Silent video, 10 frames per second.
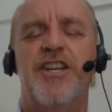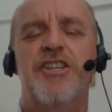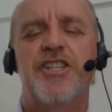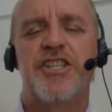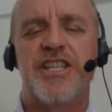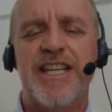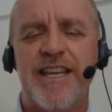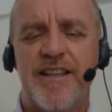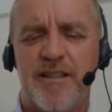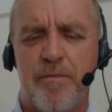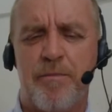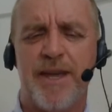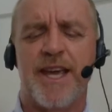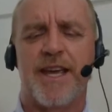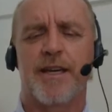She is
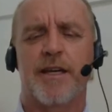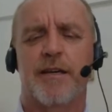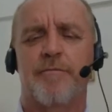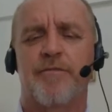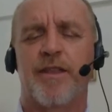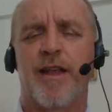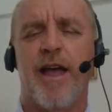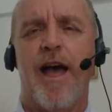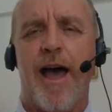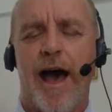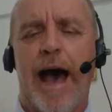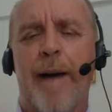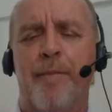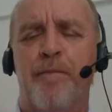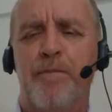big.
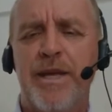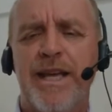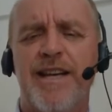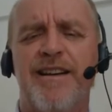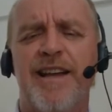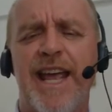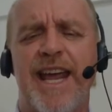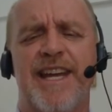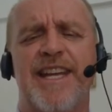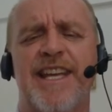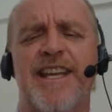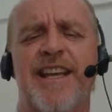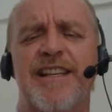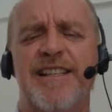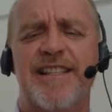A big lady
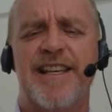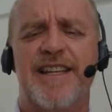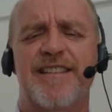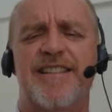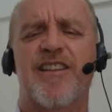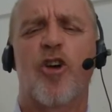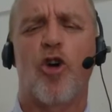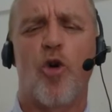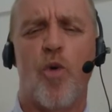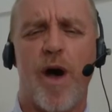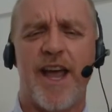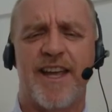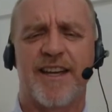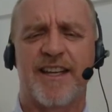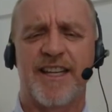sits
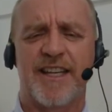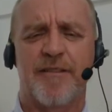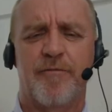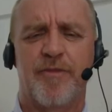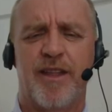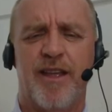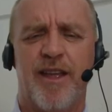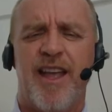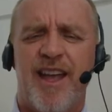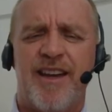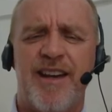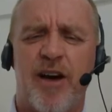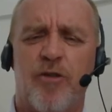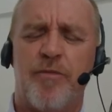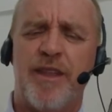quietly.
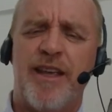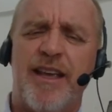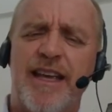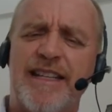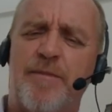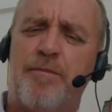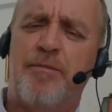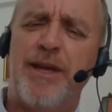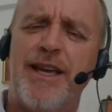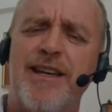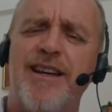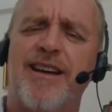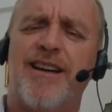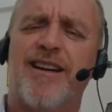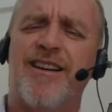Now, is
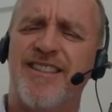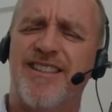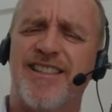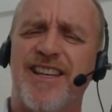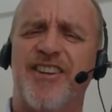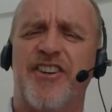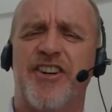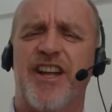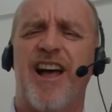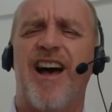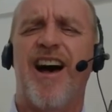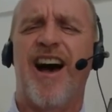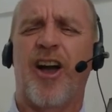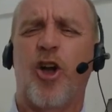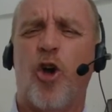big considered
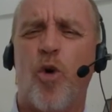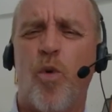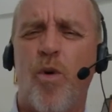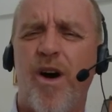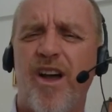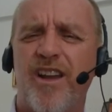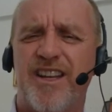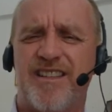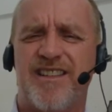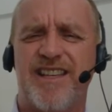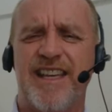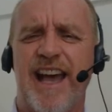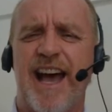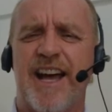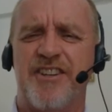a quality
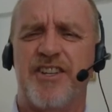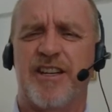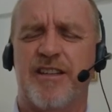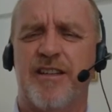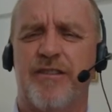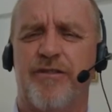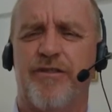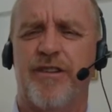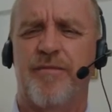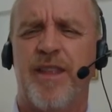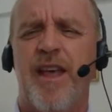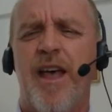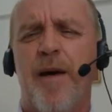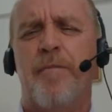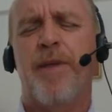
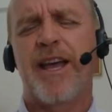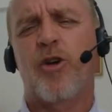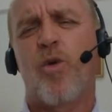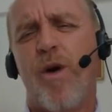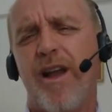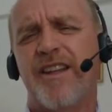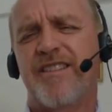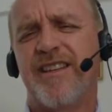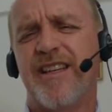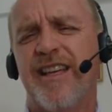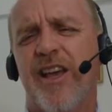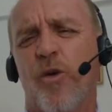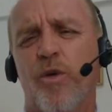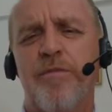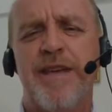adjective? By quality,
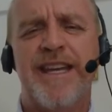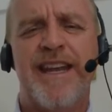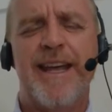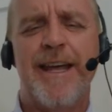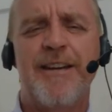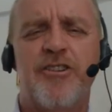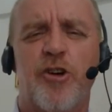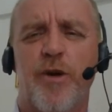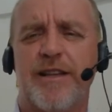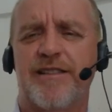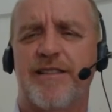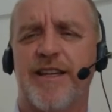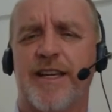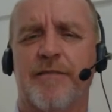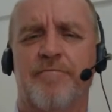we mean
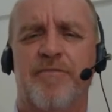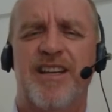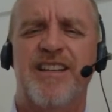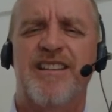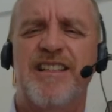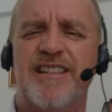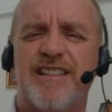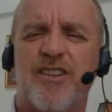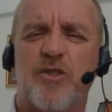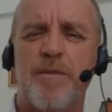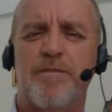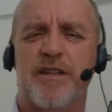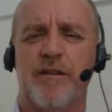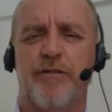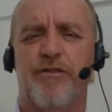interesting,
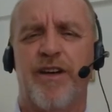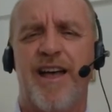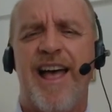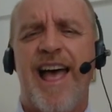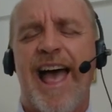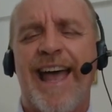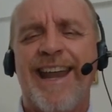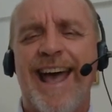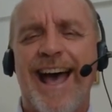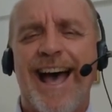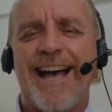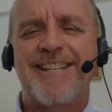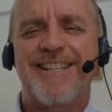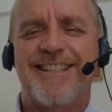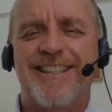descriptive, an
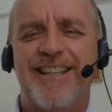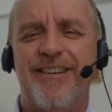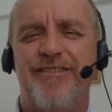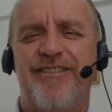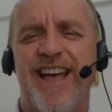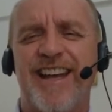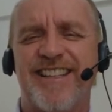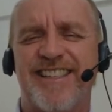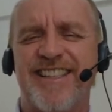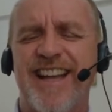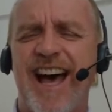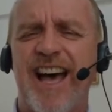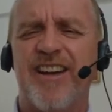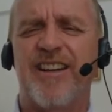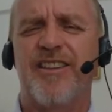adjective that is
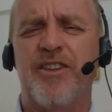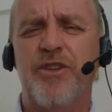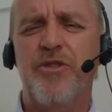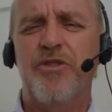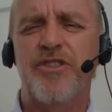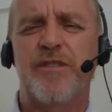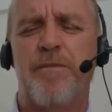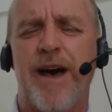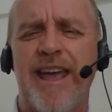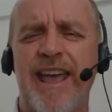not used by